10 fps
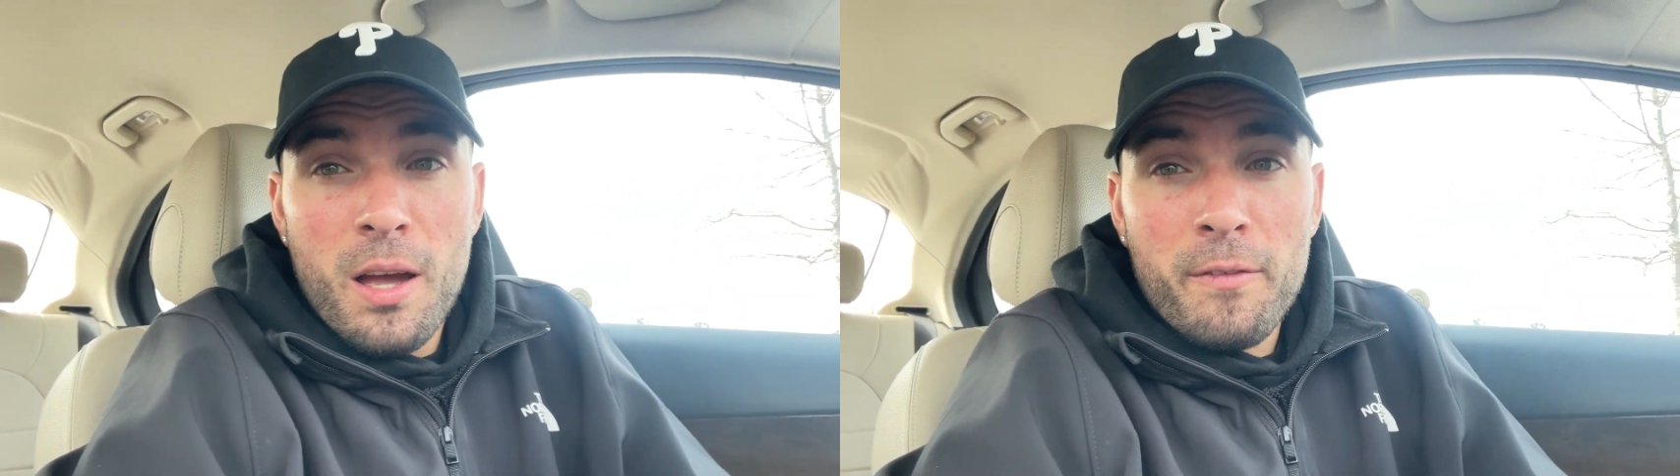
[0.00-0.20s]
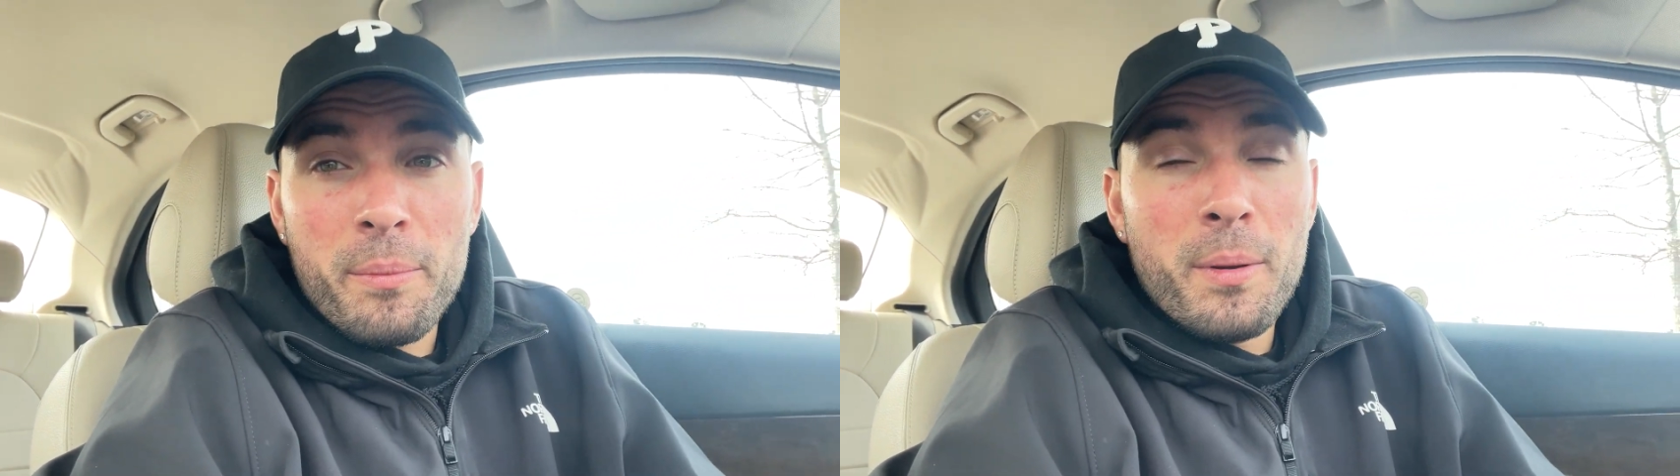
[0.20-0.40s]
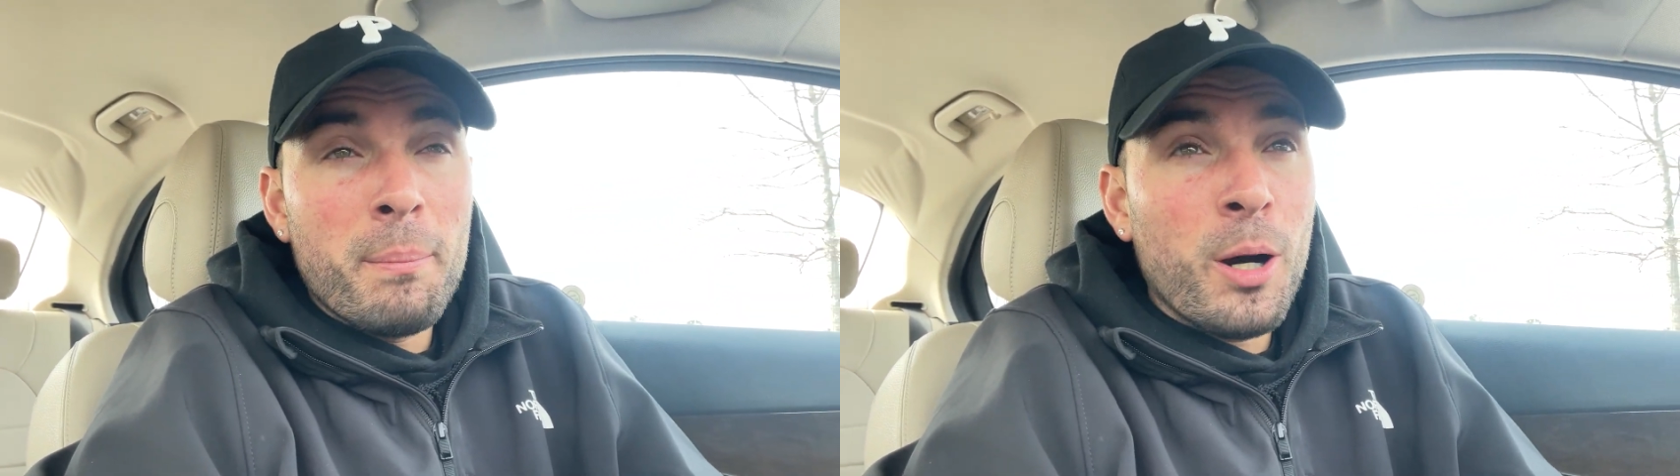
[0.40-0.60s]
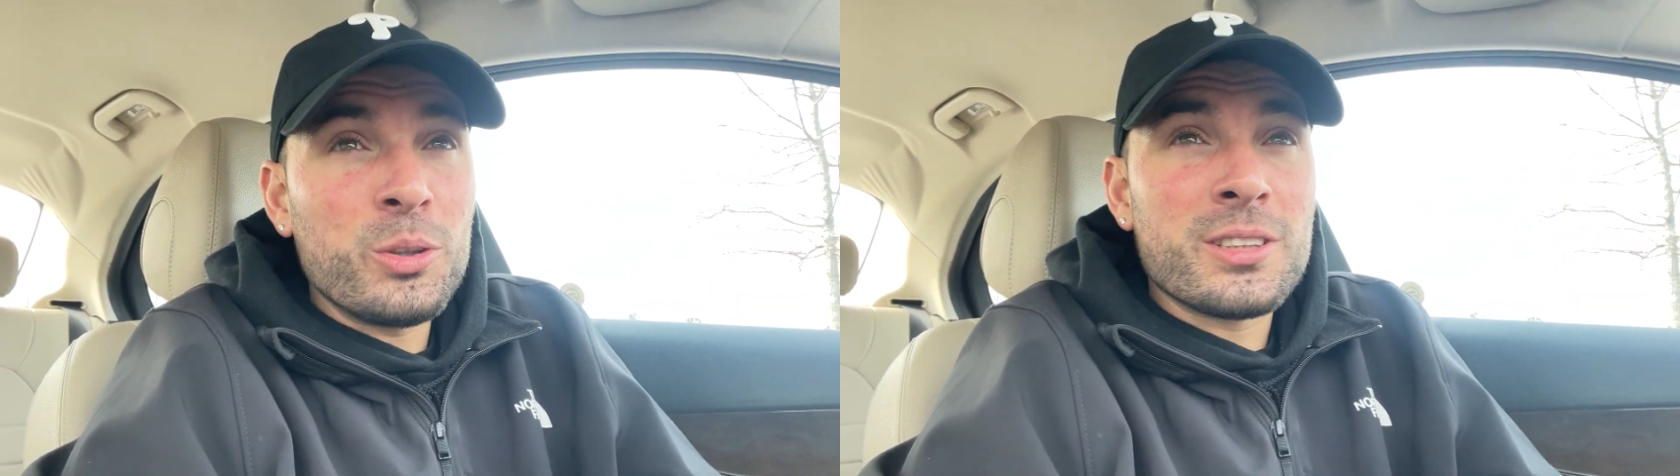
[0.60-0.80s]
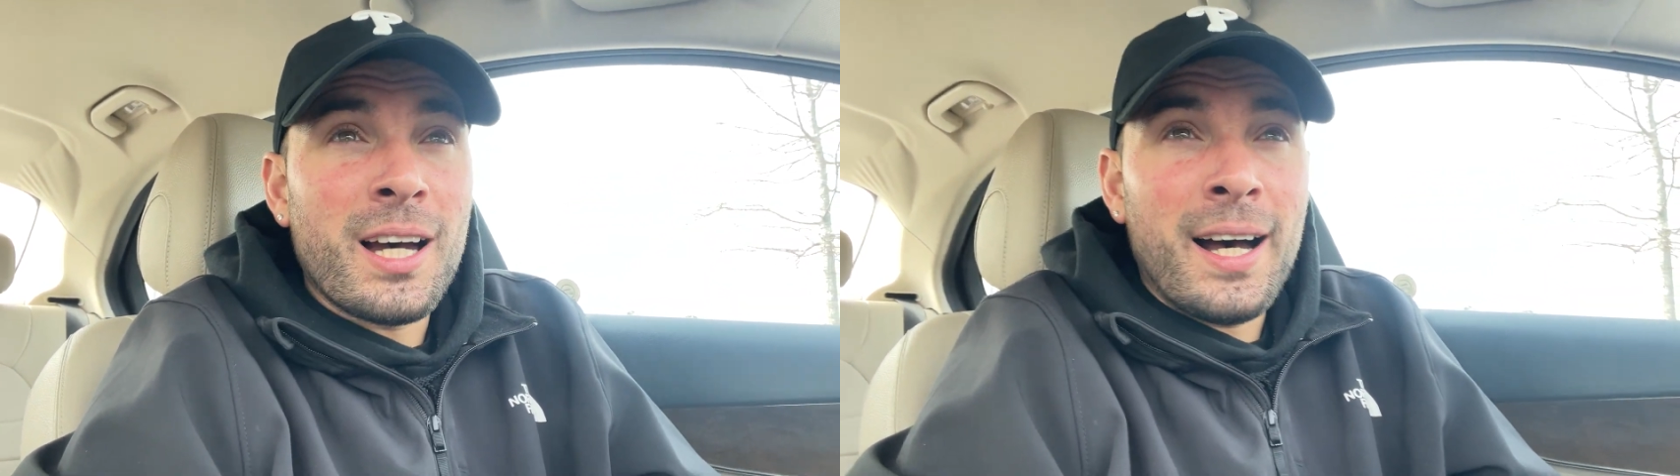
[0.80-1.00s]
from the
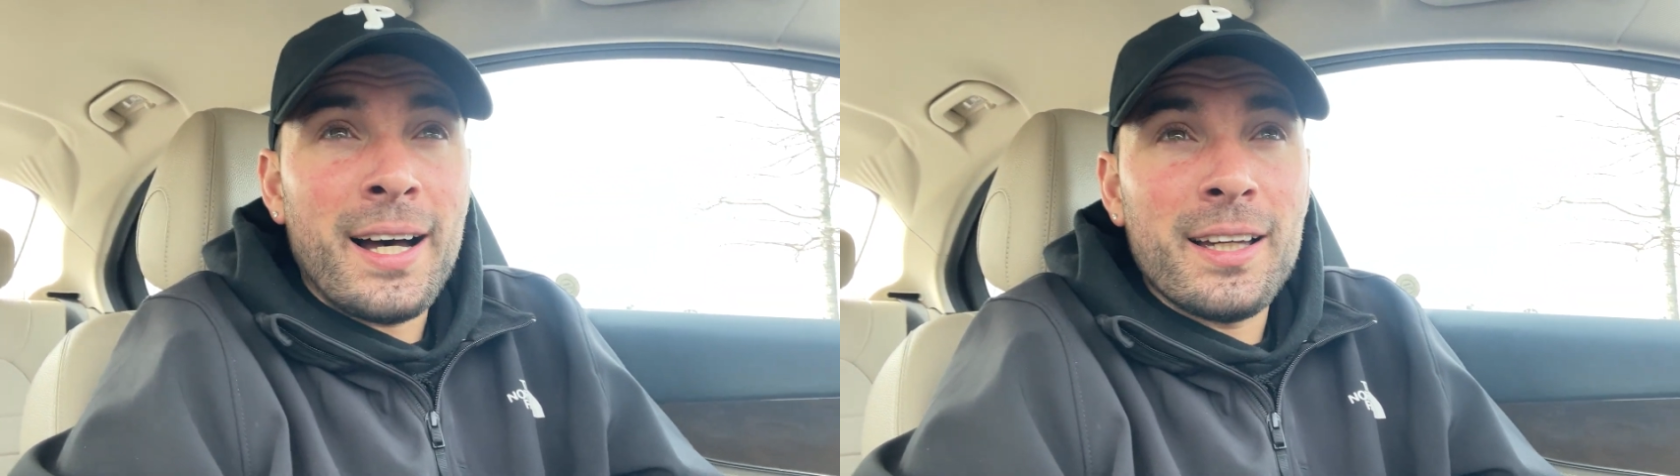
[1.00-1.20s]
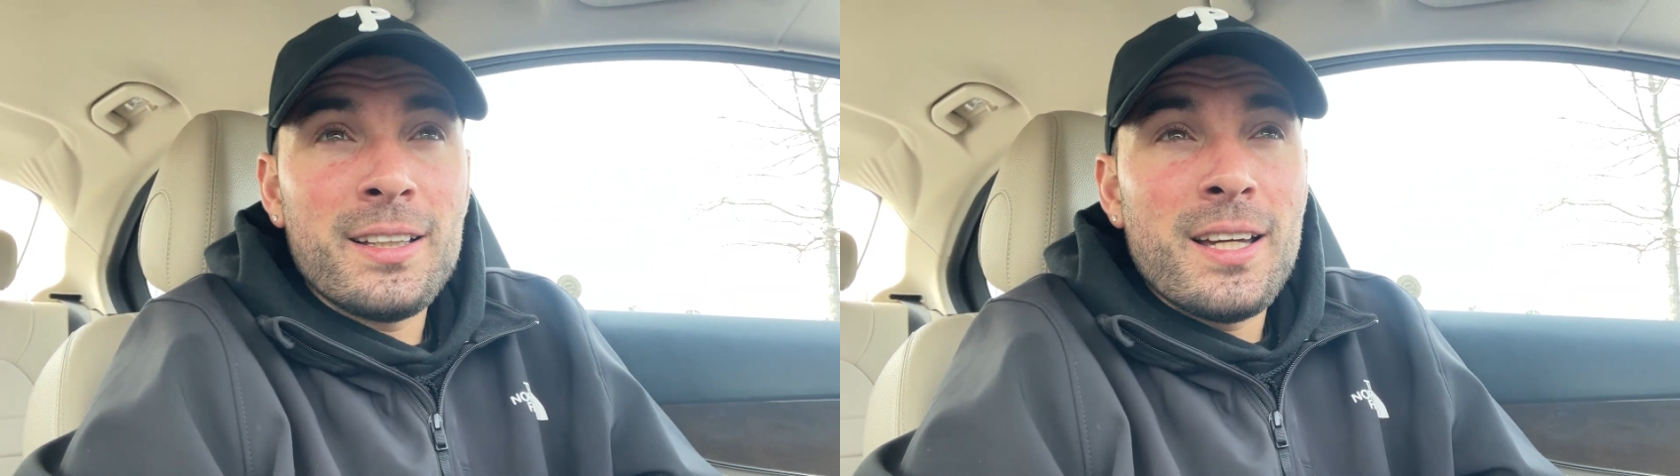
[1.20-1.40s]
Most High.